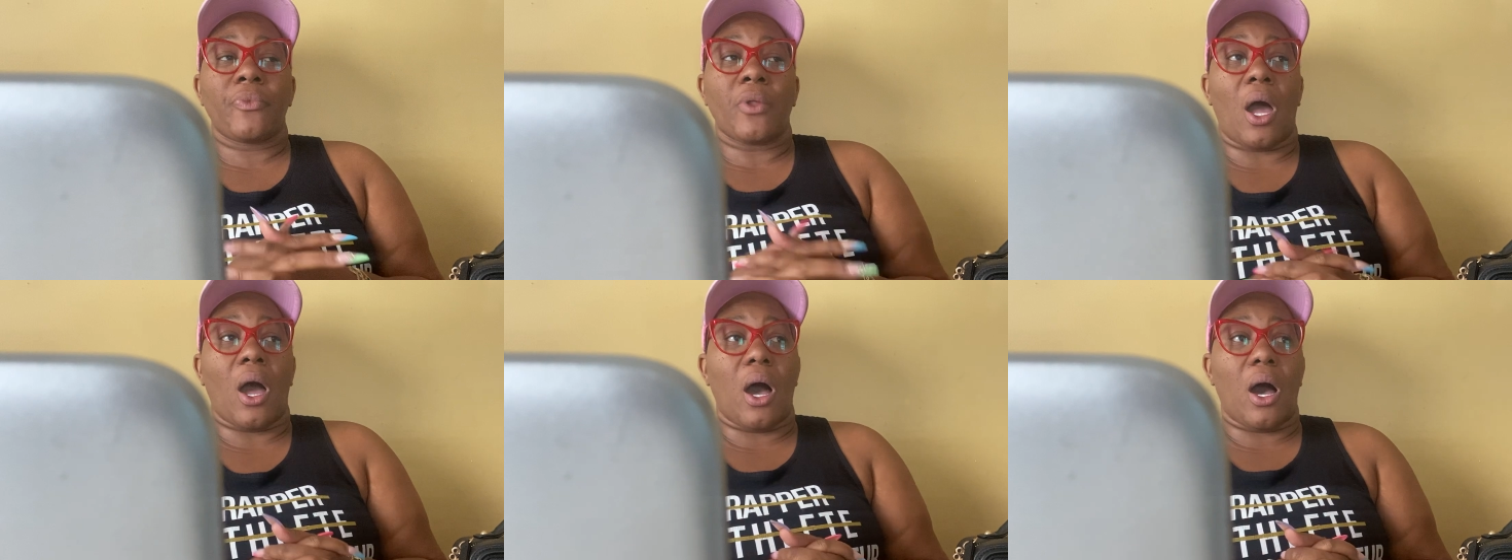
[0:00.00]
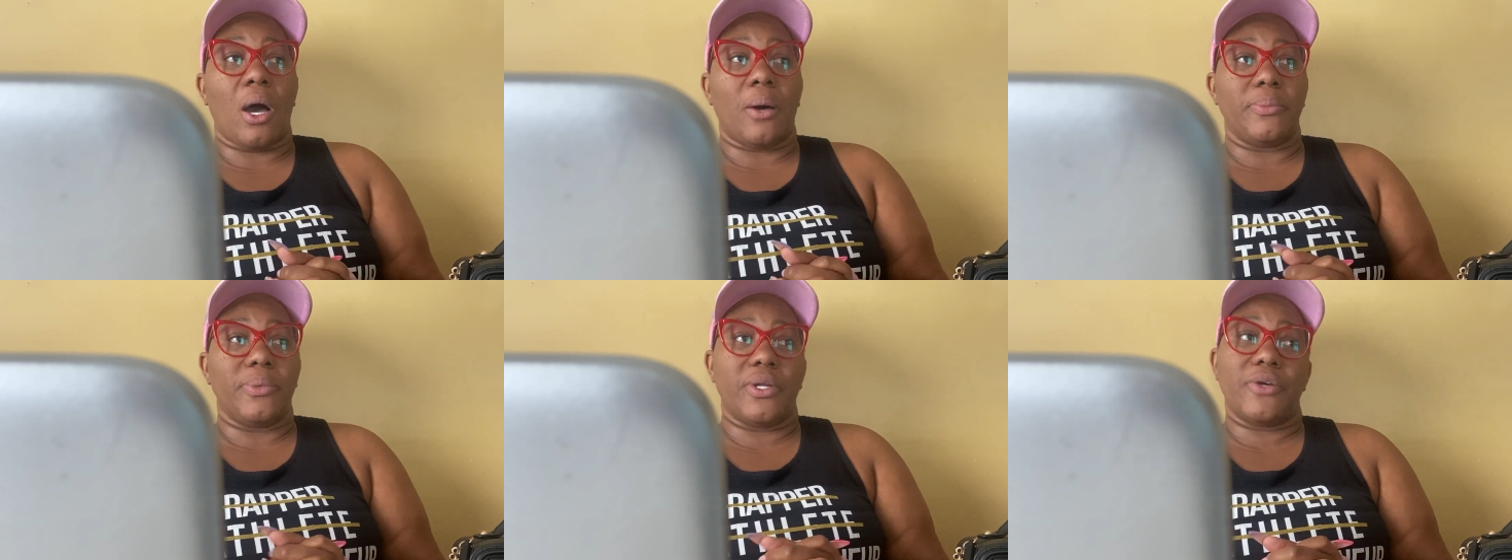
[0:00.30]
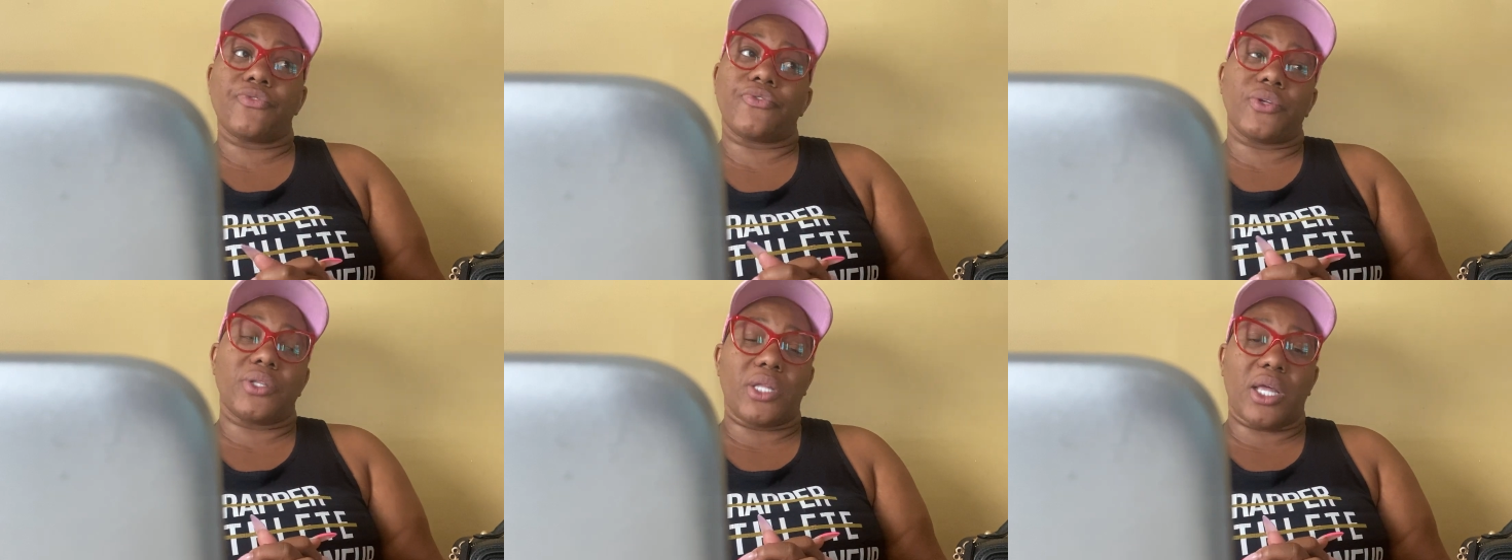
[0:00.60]
um,
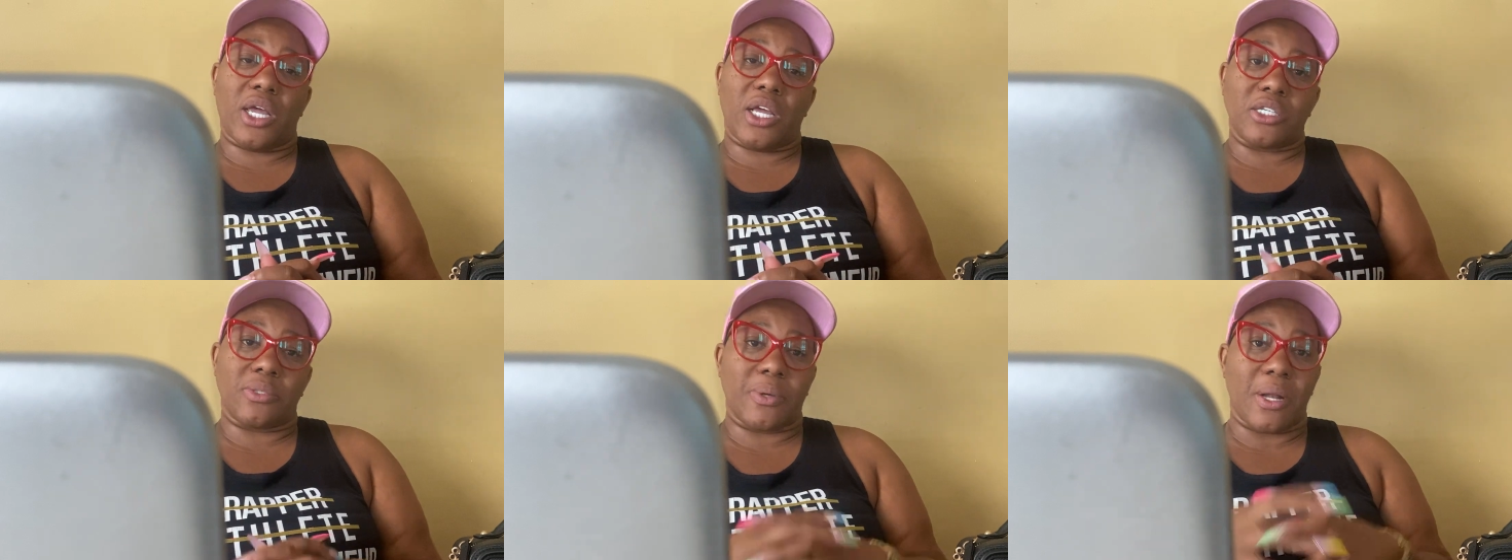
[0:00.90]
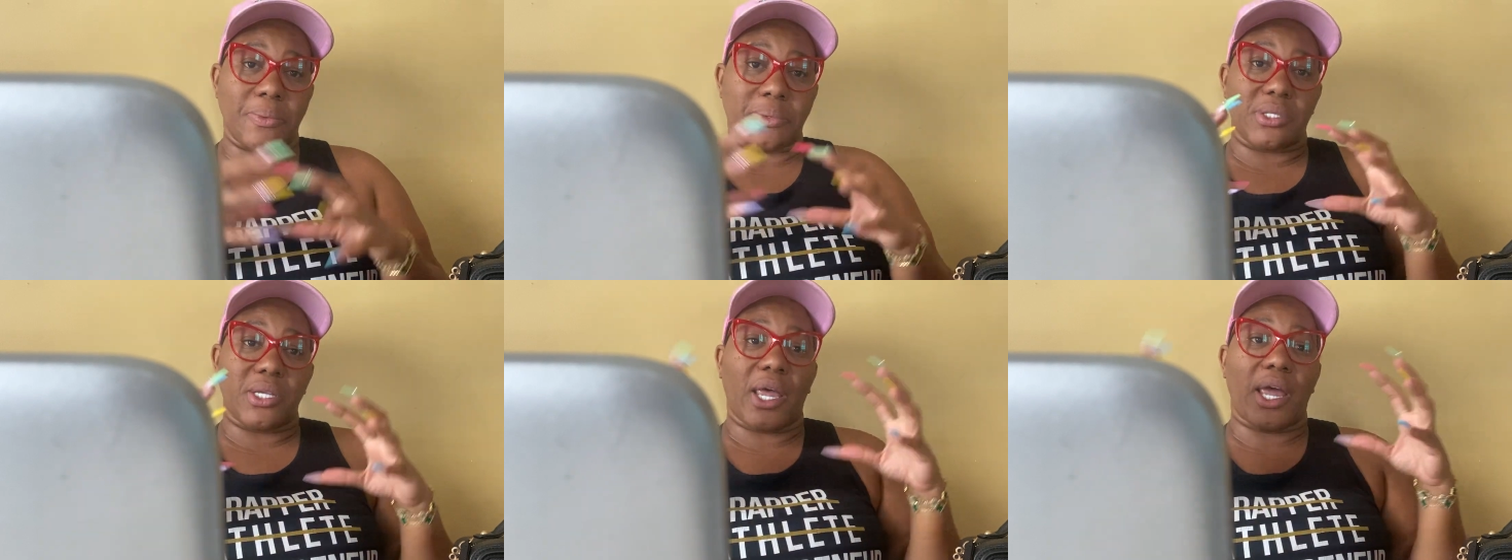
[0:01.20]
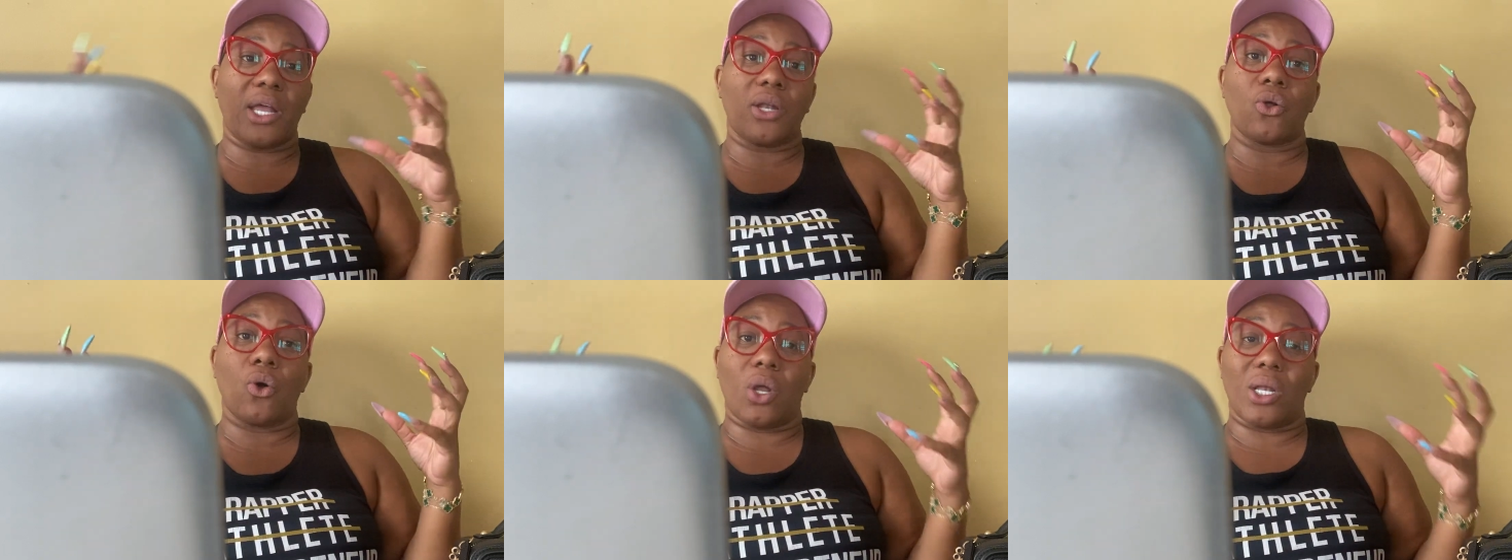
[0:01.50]
different things. But I'm
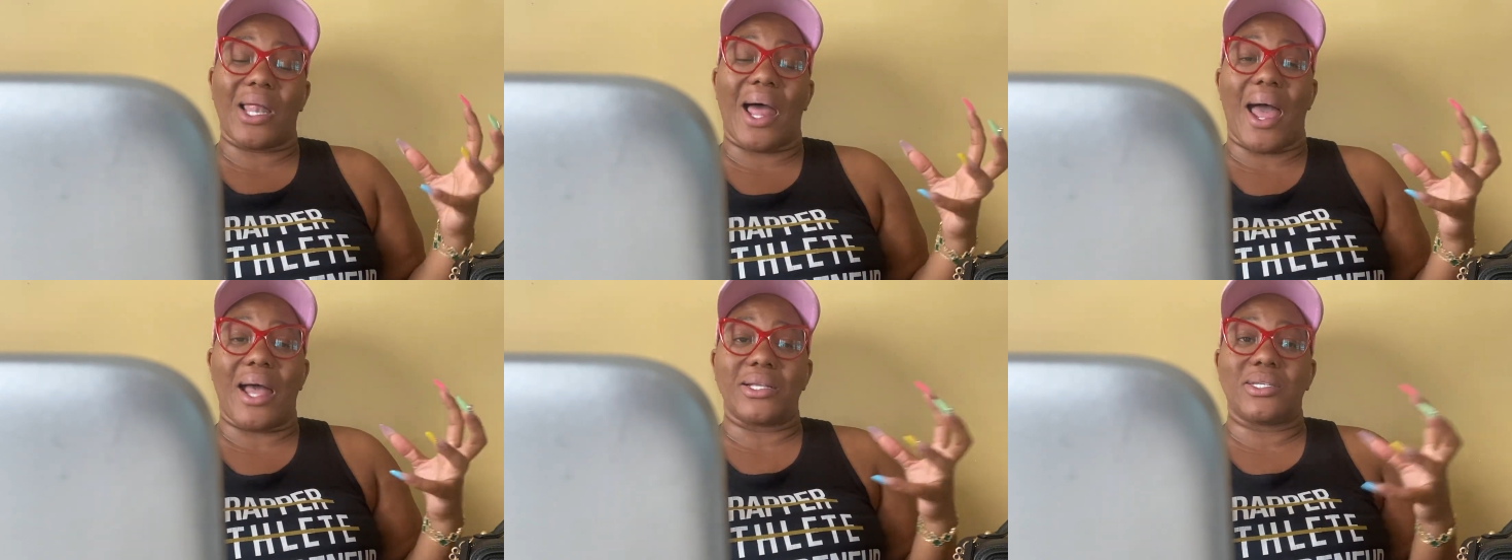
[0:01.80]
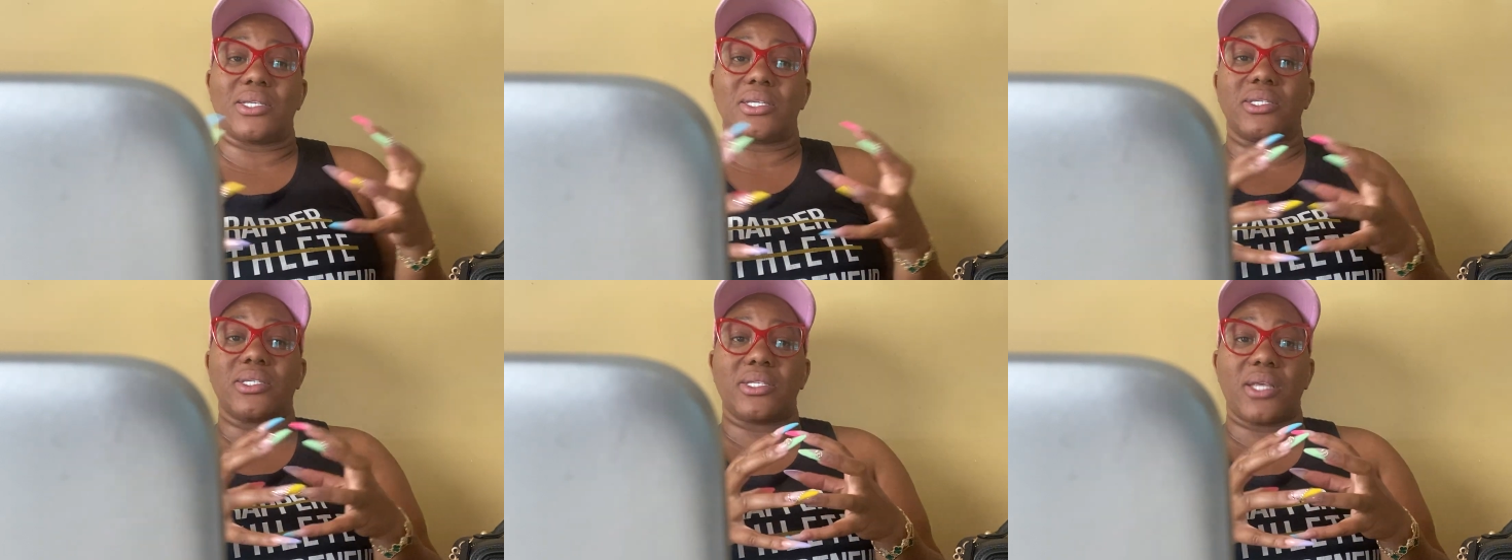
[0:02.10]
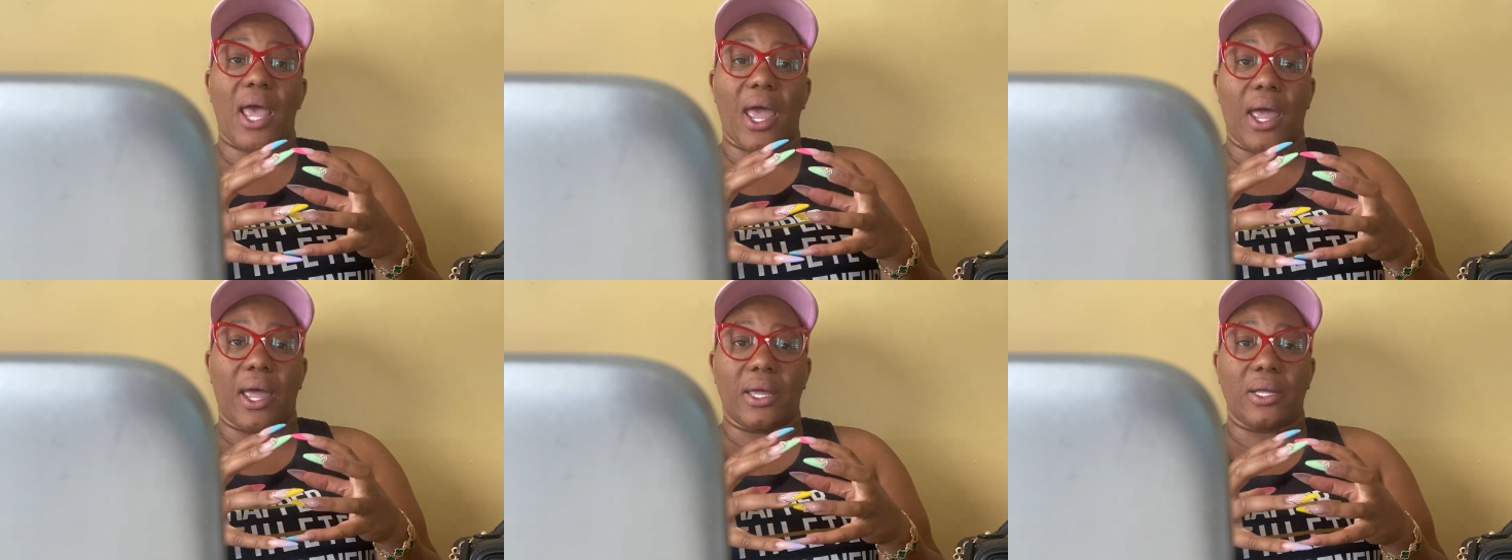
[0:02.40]
saying all that to
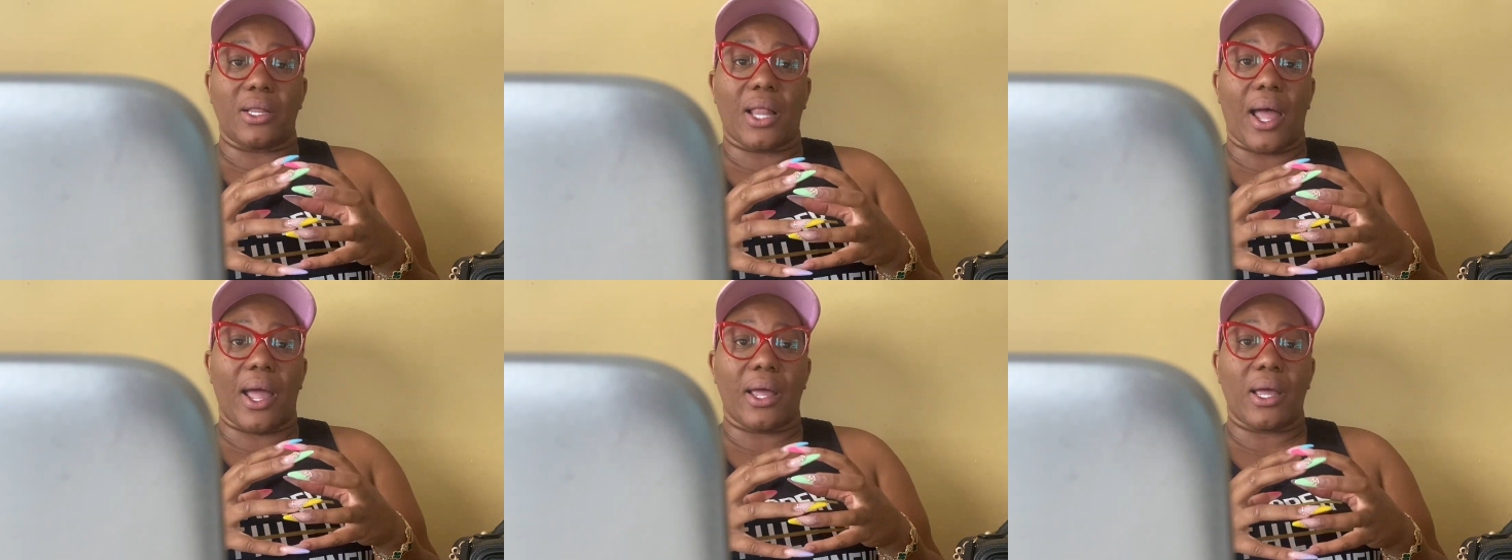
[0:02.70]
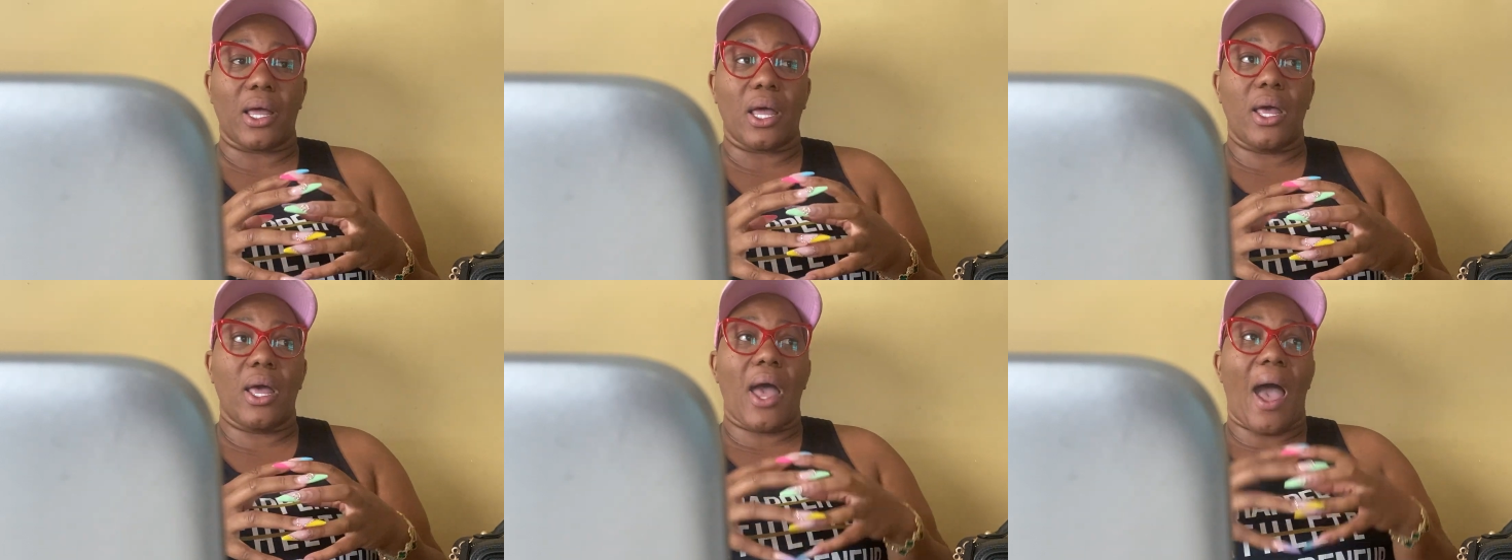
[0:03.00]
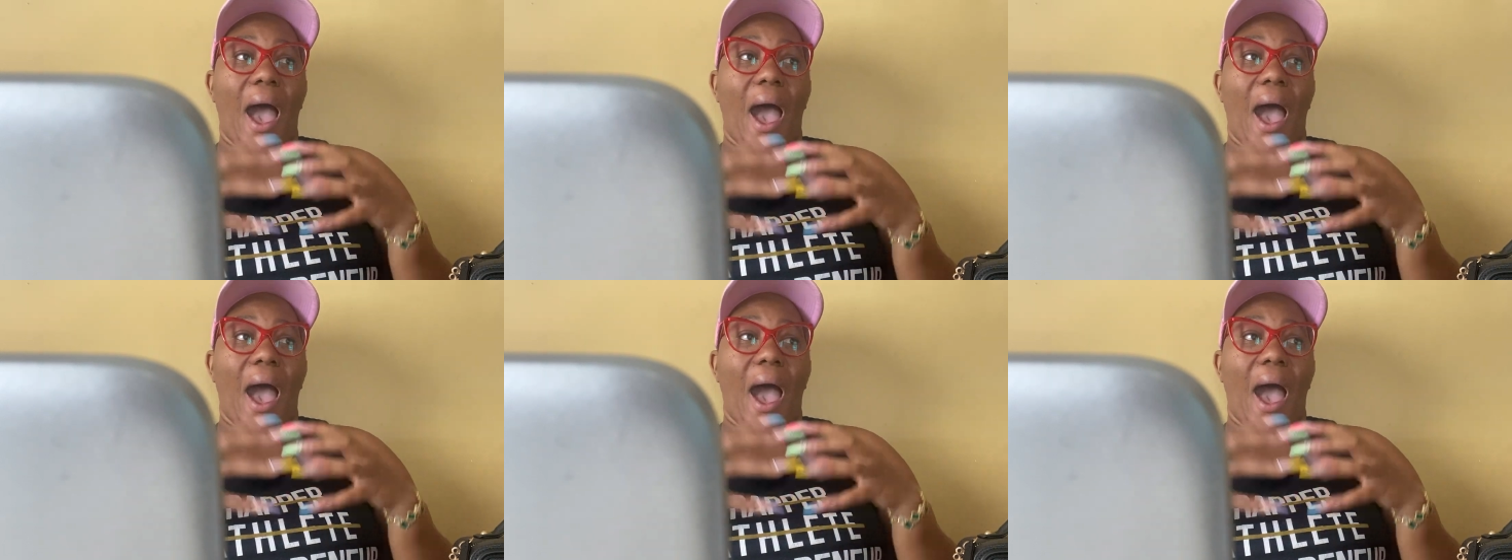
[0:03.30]
say, like,